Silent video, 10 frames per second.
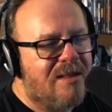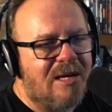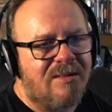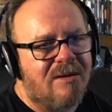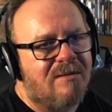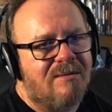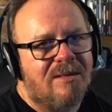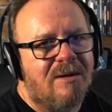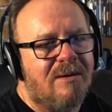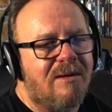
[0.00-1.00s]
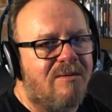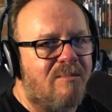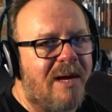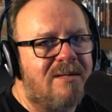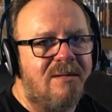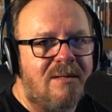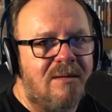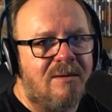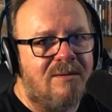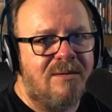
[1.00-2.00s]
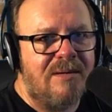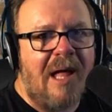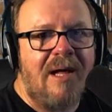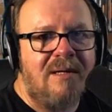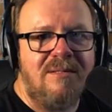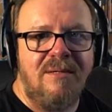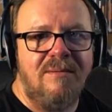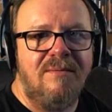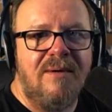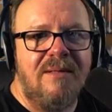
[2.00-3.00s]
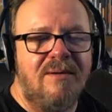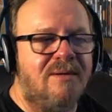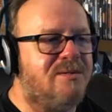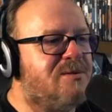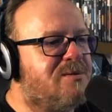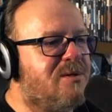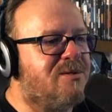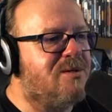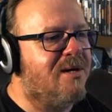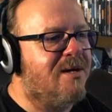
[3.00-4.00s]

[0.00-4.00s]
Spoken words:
they're either mental or they're lying to you, right? Because there's